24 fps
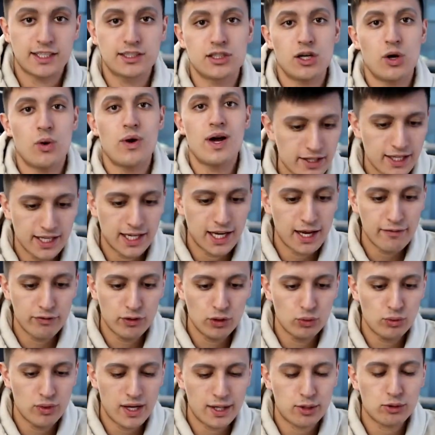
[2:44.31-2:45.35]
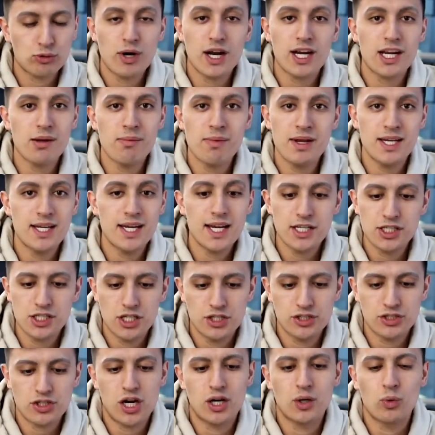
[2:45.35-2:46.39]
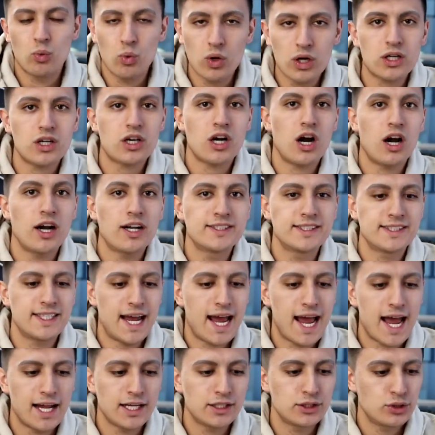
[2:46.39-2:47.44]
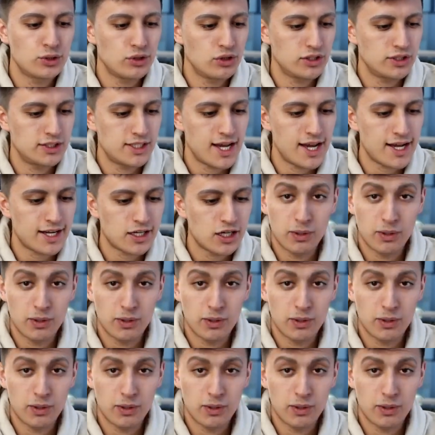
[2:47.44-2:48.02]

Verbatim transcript: So they give you like recommendations on what cards to add to your deck.